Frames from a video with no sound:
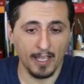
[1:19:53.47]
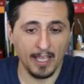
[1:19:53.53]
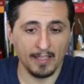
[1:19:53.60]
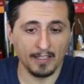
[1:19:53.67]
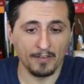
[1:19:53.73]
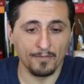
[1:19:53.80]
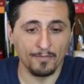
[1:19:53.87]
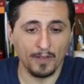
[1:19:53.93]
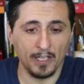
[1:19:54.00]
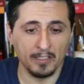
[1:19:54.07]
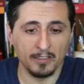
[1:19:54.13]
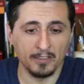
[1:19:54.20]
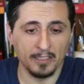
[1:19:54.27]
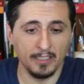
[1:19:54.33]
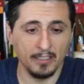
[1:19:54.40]
And then
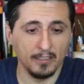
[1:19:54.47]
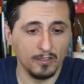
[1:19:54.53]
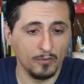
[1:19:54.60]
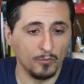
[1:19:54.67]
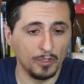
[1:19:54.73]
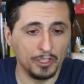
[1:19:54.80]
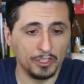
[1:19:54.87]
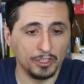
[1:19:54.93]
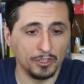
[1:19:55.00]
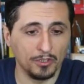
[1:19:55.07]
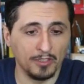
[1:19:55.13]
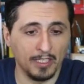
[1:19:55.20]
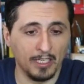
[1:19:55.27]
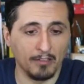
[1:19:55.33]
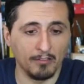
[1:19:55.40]
finally, we
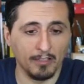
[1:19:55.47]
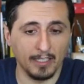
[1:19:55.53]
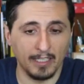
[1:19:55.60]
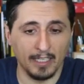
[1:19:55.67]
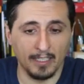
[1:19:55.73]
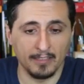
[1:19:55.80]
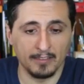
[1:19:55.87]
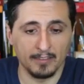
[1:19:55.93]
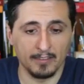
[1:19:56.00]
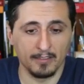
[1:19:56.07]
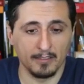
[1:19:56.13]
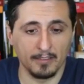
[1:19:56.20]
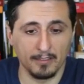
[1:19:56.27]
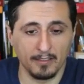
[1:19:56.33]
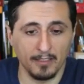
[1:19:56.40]
should now get
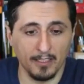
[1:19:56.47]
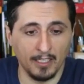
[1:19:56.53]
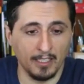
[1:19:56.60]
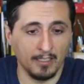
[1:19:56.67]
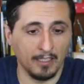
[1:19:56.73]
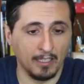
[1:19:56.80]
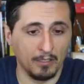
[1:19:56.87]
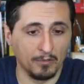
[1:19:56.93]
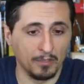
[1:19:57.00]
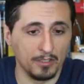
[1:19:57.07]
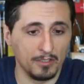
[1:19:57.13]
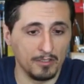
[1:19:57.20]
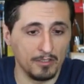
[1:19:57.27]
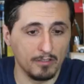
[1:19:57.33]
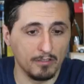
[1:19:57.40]
in
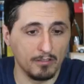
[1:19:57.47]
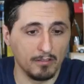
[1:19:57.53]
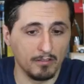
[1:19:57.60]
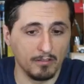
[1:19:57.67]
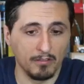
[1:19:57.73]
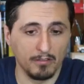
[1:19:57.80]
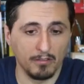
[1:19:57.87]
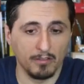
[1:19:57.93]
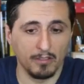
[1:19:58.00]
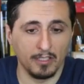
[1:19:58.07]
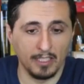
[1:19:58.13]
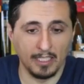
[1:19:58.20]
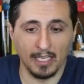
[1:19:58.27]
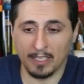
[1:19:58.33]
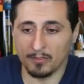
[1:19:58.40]
our
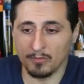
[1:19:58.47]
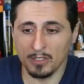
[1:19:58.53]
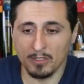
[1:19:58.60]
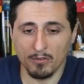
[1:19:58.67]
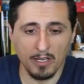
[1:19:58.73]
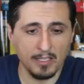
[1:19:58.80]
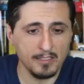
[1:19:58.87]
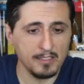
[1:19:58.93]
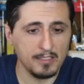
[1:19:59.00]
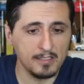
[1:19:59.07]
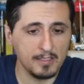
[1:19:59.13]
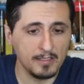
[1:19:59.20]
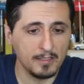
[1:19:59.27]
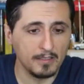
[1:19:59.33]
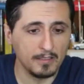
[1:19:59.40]
get
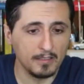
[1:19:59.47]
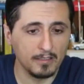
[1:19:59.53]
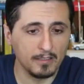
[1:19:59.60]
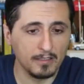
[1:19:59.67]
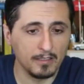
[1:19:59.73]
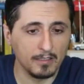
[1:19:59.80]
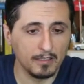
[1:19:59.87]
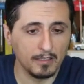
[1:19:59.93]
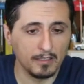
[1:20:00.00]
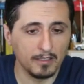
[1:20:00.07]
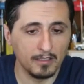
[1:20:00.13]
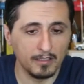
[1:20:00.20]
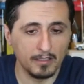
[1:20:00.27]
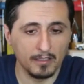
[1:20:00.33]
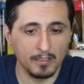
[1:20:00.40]
request,
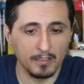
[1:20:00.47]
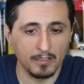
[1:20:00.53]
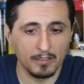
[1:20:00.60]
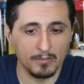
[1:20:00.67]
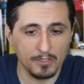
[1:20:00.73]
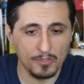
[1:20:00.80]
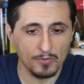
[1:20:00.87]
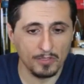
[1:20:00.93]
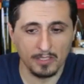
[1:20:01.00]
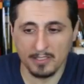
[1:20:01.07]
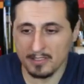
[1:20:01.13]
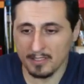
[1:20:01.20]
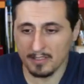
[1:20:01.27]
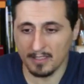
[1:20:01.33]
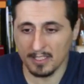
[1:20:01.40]
which one
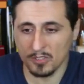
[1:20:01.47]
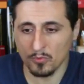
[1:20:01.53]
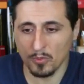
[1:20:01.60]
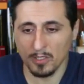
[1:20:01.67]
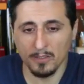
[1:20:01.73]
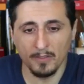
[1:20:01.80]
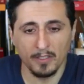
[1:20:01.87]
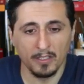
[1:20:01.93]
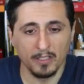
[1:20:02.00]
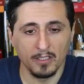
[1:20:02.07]
is it? This one.